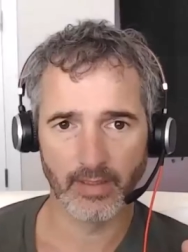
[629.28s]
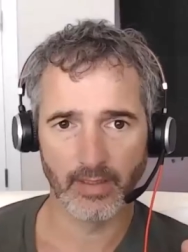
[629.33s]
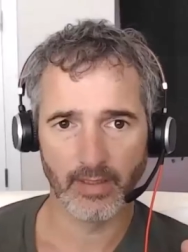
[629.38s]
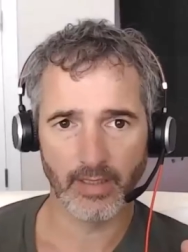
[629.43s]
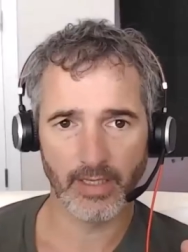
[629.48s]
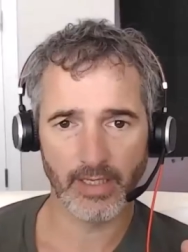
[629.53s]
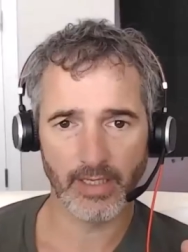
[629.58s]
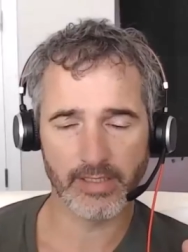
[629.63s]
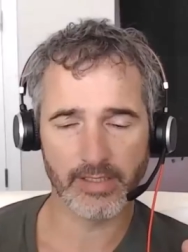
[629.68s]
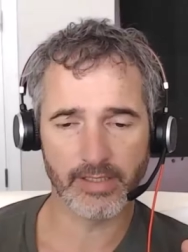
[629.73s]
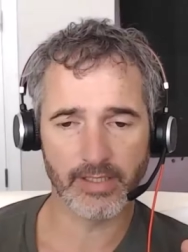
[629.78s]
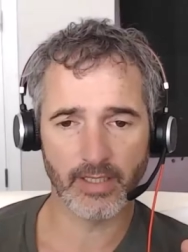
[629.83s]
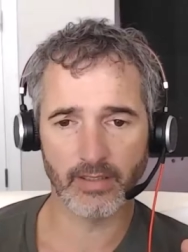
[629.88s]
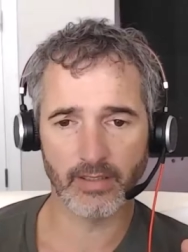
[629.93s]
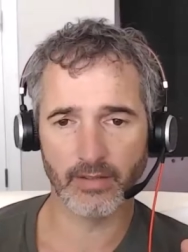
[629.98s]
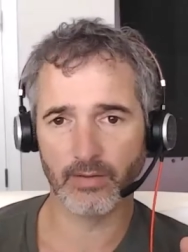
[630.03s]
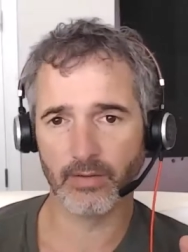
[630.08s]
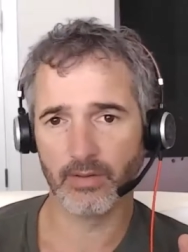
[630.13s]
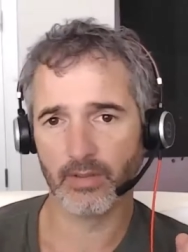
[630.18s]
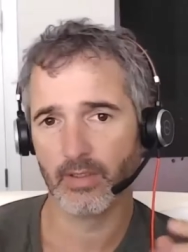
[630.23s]
And, that's and
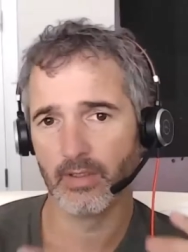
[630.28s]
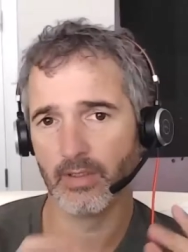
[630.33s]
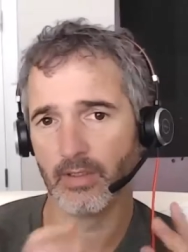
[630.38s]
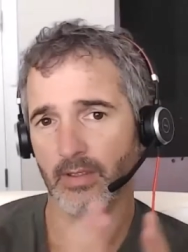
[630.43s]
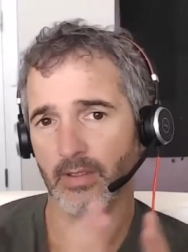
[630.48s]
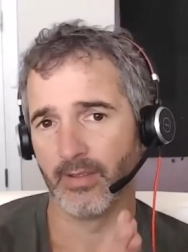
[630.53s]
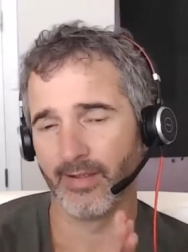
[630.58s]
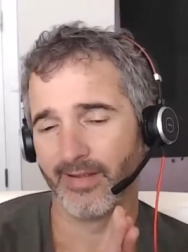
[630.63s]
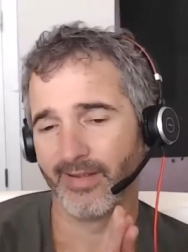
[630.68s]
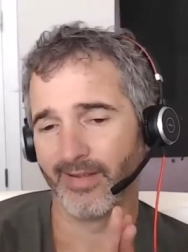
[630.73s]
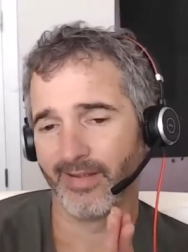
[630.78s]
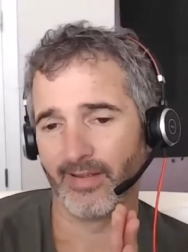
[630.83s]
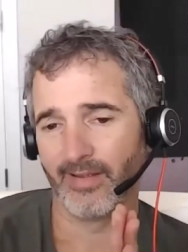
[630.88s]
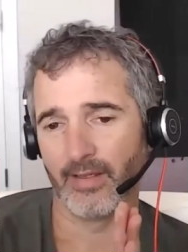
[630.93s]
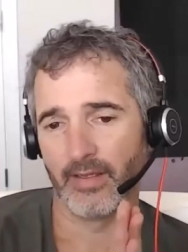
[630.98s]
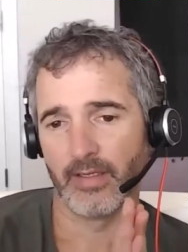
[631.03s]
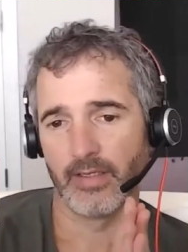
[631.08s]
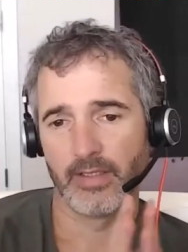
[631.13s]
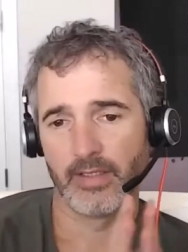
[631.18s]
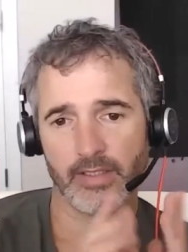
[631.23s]
so,
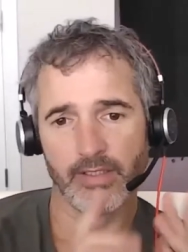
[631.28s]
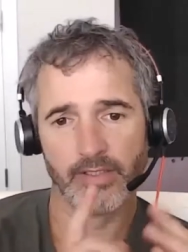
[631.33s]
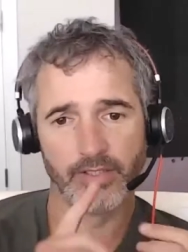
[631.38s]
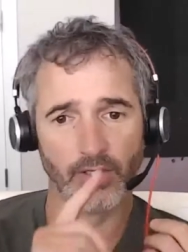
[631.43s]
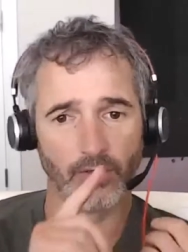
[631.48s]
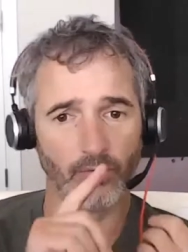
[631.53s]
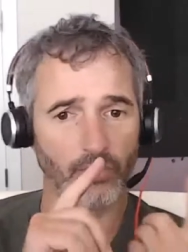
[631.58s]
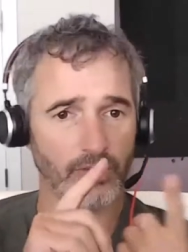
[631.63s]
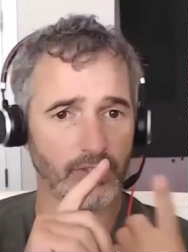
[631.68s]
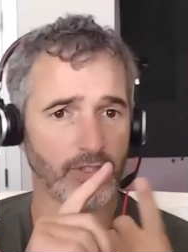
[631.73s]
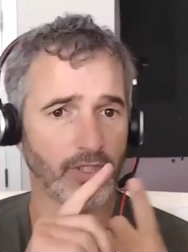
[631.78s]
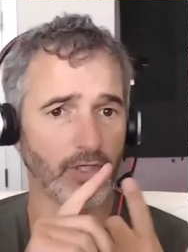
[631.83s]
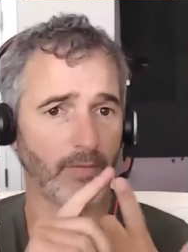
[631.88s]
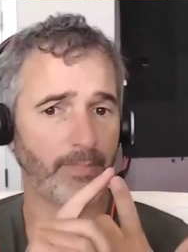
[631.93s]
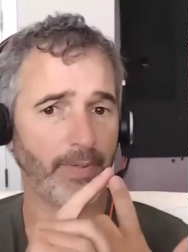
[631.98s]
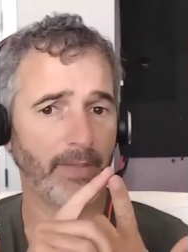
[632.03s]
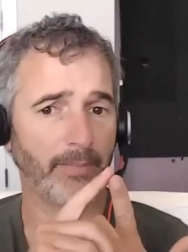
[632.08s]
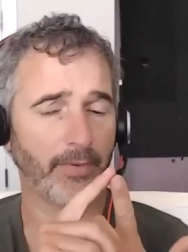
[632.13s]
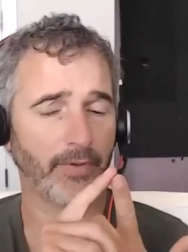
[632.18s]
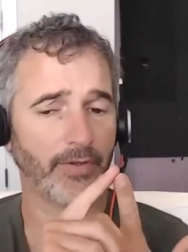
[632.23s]
so, so
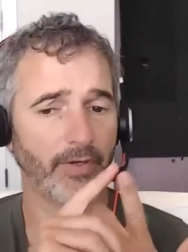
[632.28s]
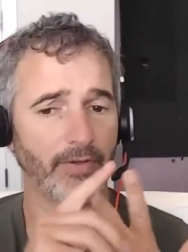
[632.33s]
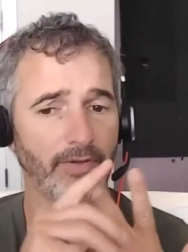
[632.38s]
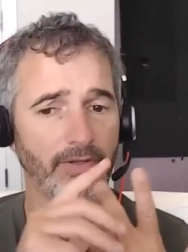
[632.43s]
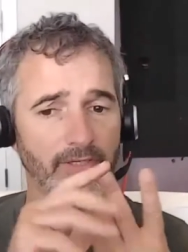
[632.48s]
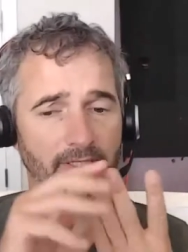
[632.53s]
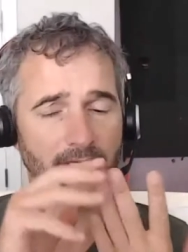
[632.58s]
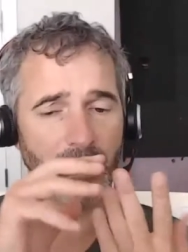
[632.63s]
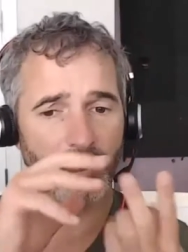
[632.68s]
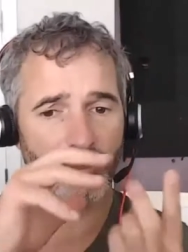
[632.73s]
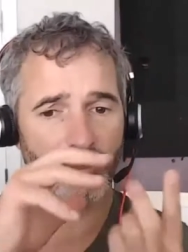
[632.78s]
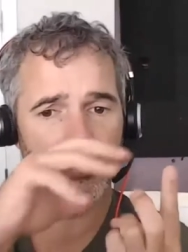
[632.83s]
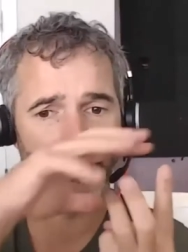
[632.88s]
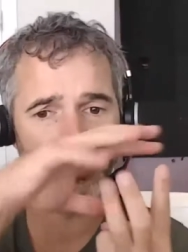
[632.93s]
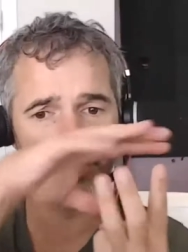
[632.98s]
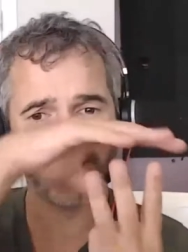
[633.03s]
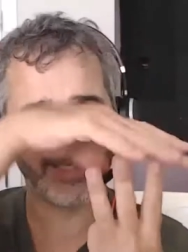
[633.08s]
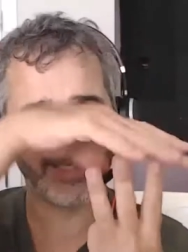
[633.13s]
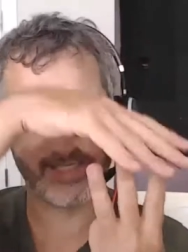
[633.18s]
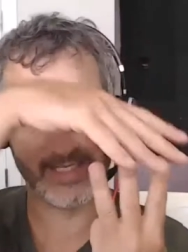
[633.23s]
people know there's kind of
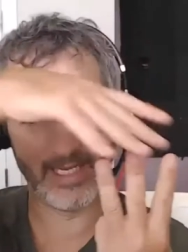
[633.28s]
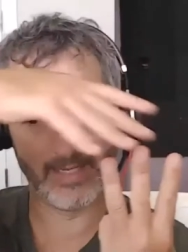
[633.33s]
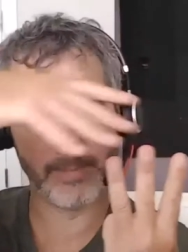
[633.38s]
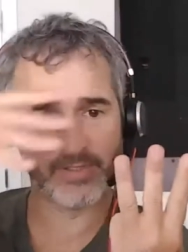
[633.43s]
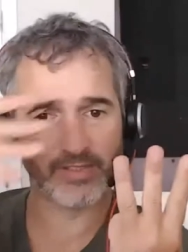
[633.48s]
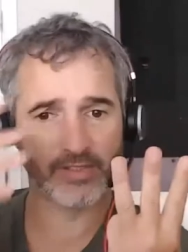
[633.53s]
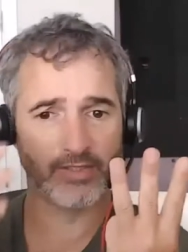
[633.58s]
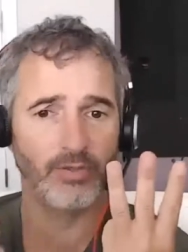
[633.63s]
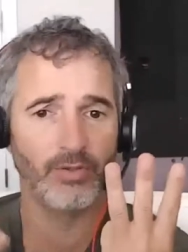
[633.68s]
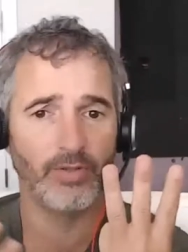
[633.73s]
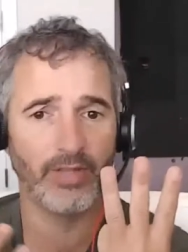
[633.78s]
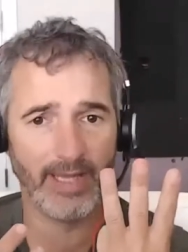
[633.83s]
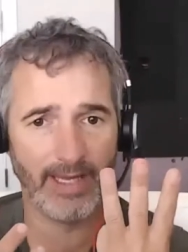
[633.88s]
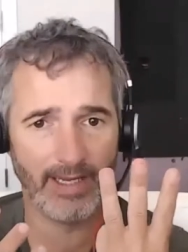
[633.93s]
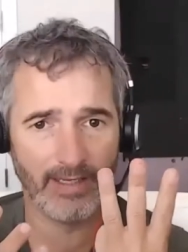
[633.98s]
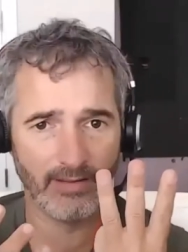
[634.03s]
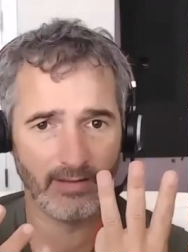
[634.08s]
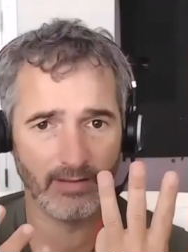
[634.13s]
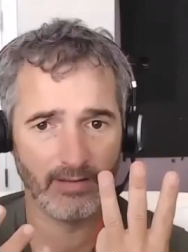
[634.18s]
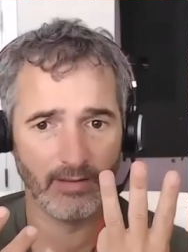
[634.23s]
three steps to
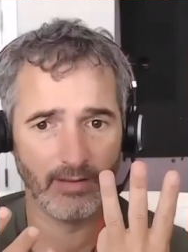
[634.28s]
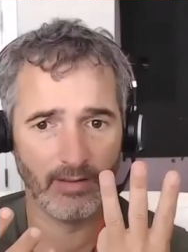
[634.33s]
that,